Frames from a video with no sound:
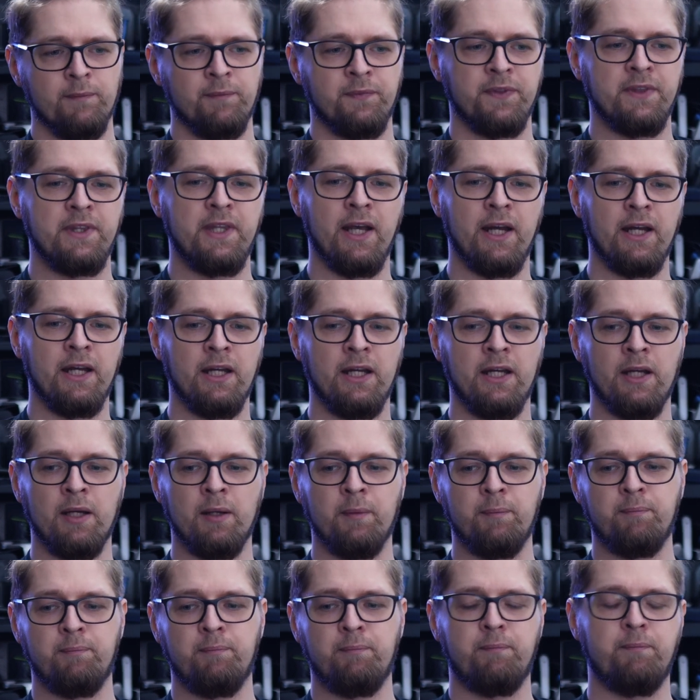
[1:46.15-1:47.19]

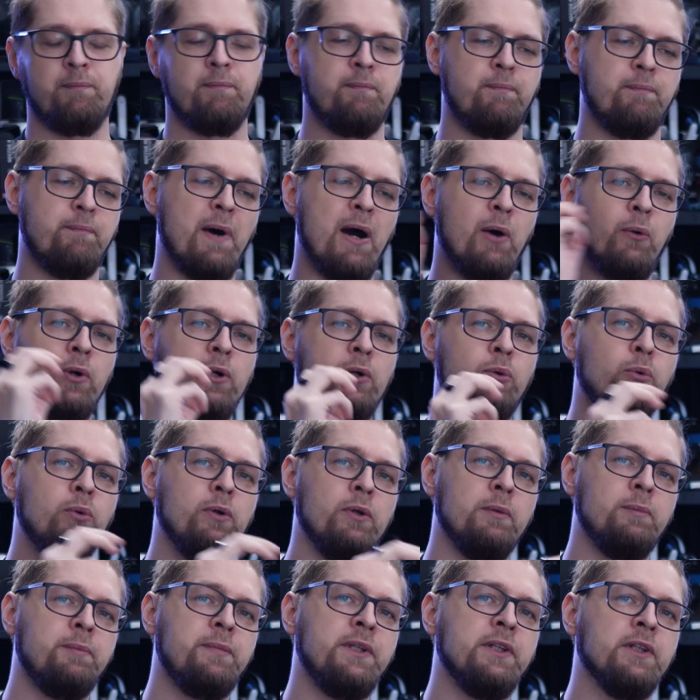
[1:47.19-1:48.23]
The power
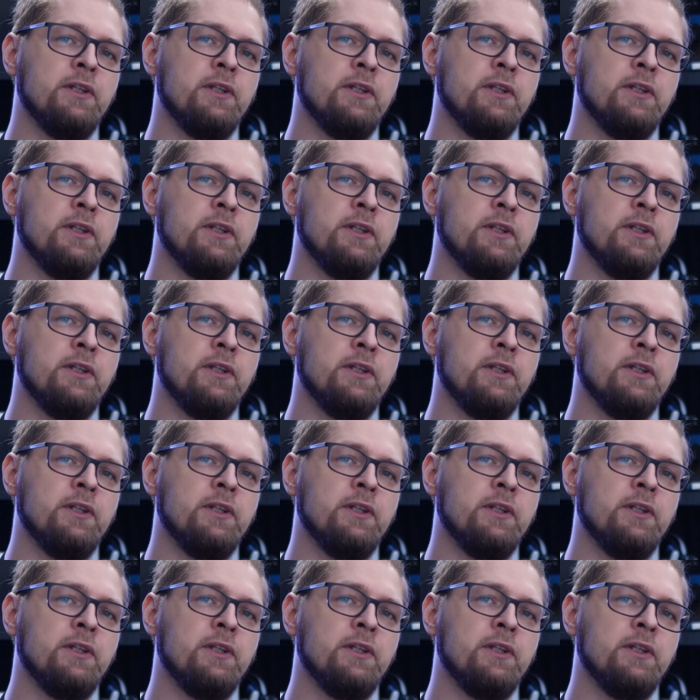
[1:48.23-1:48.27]
will be